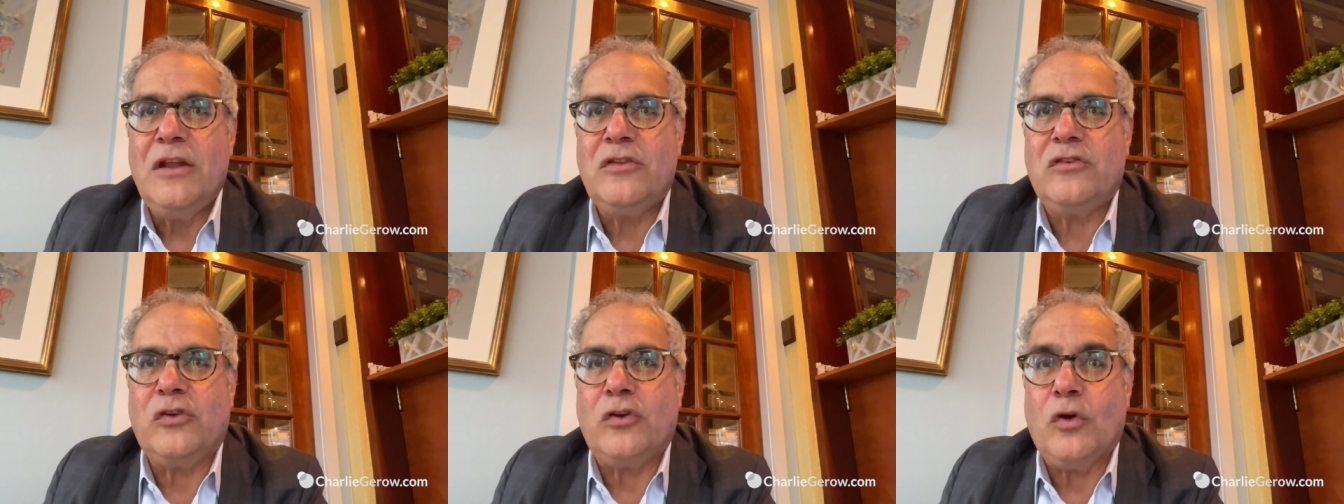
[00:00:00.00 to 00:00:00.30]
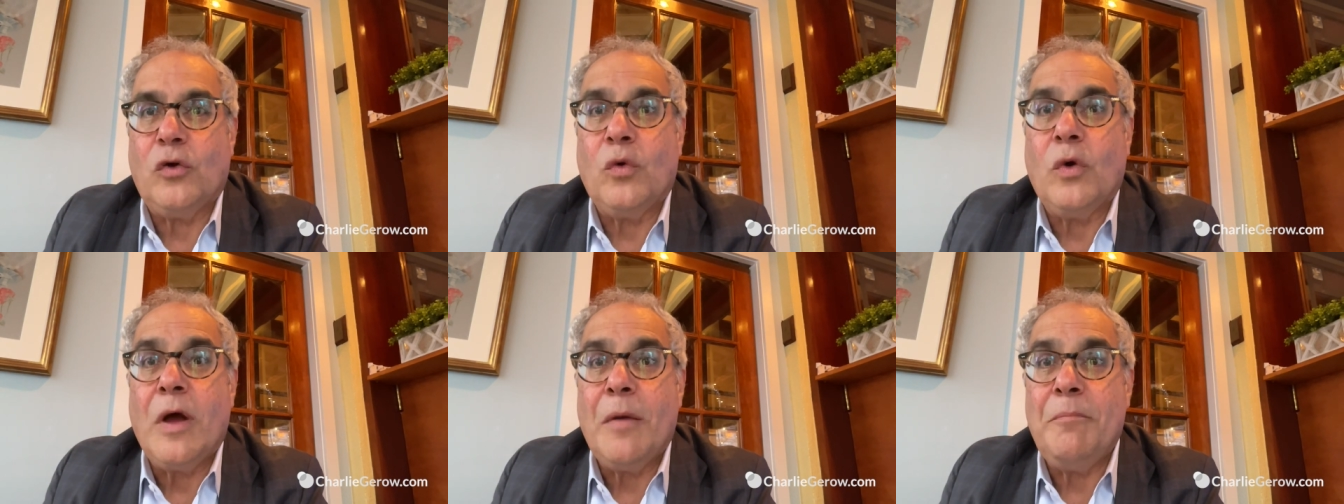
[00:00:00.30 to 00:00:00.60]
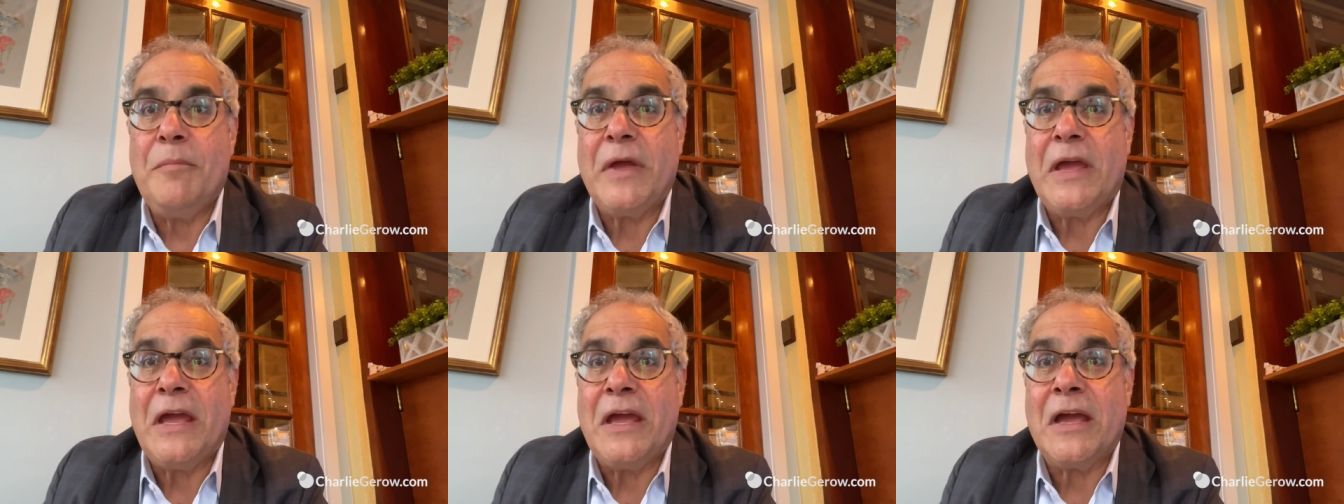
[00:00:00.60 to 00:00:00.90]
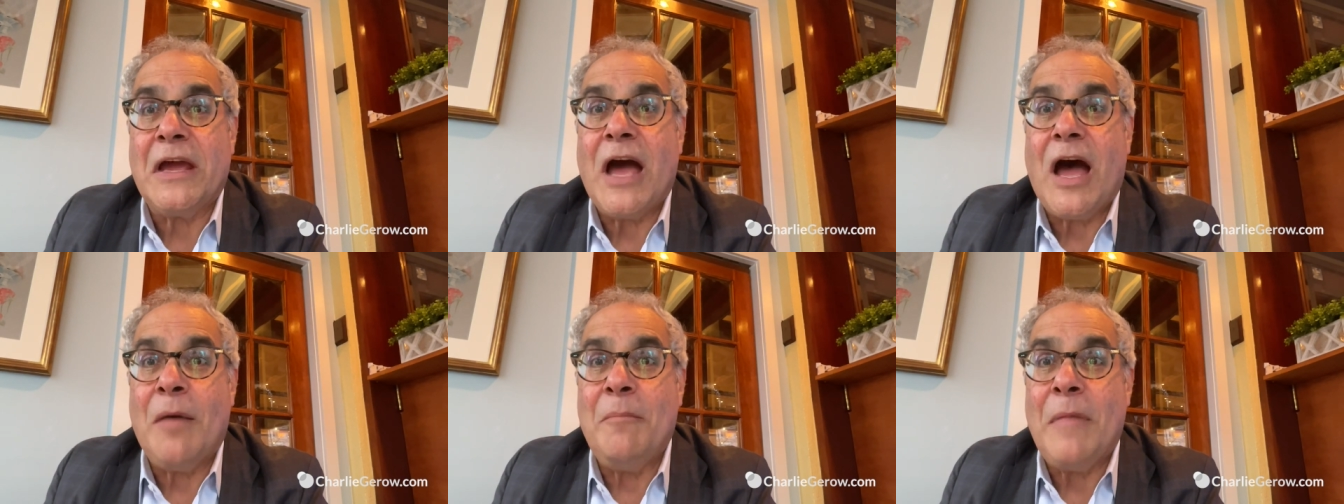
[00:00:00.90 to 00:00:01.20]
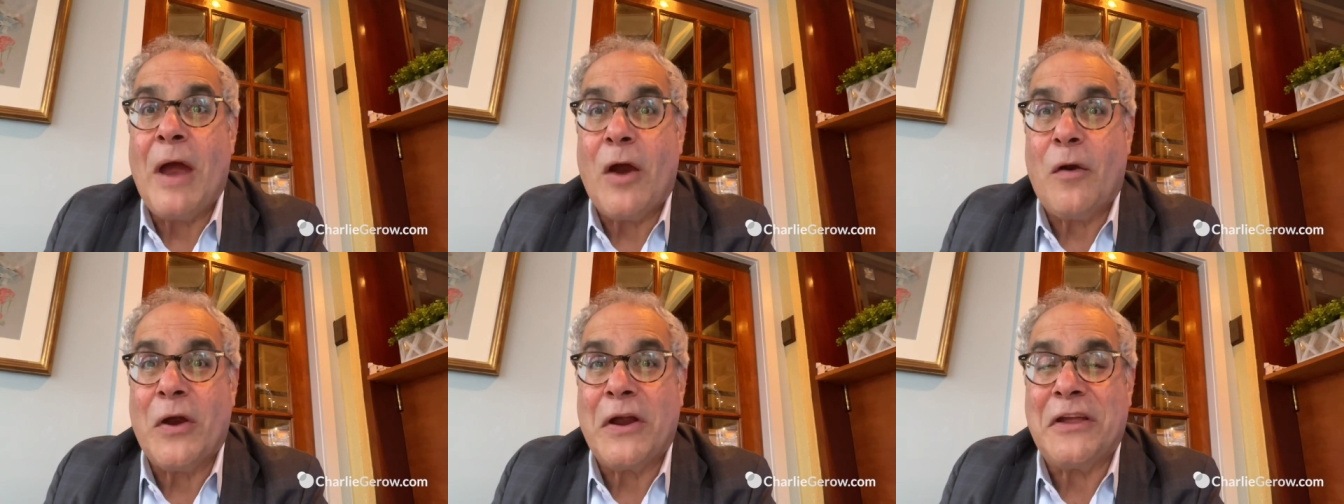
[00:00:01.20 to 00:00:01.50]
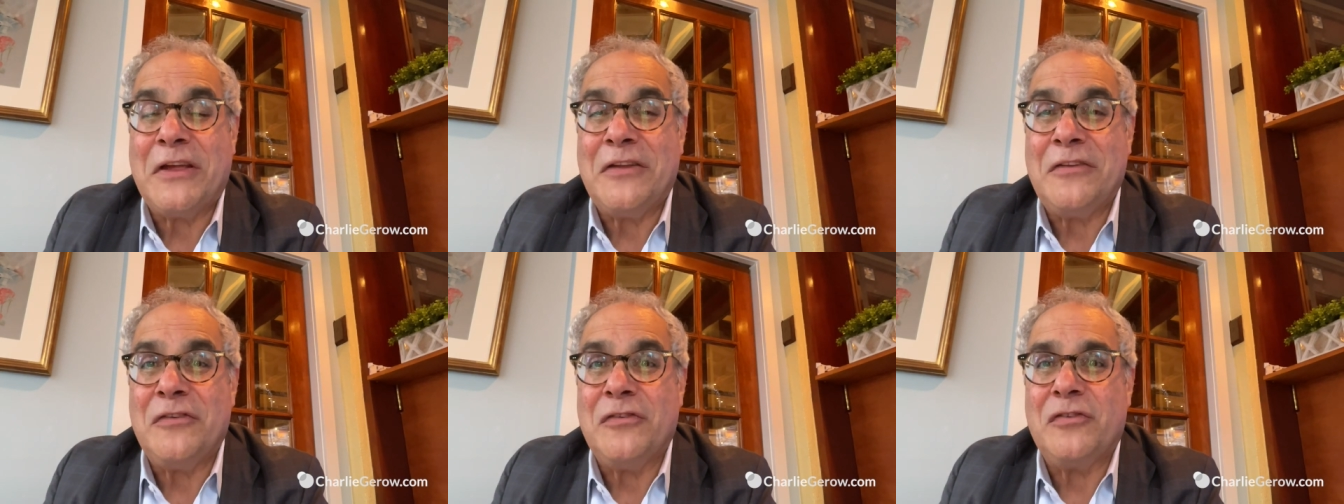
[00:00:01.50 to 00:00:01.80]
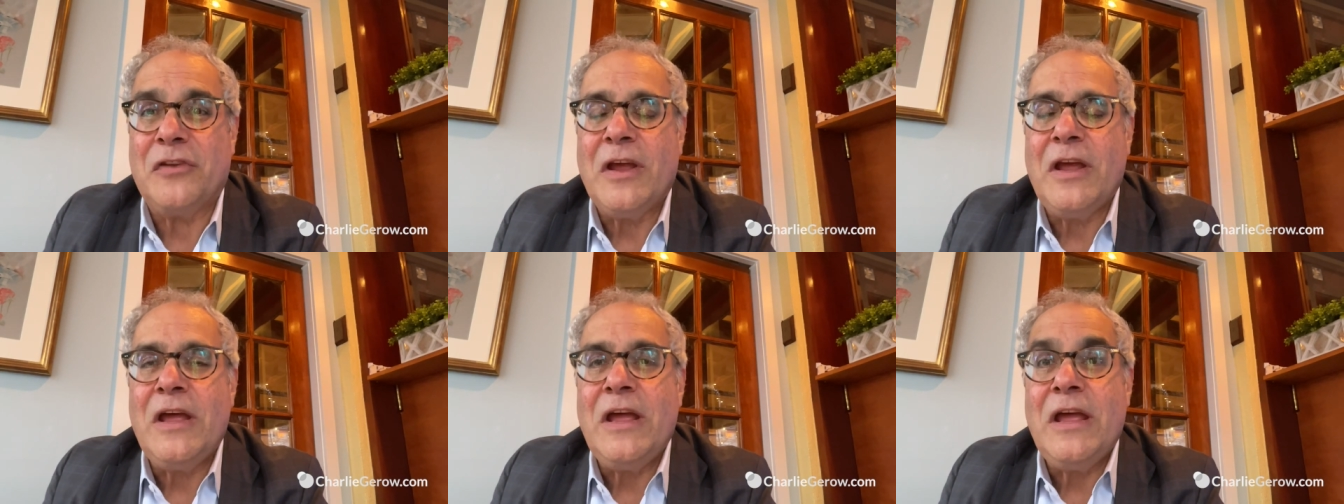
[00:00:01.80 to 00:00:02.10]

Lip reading: to being Americans.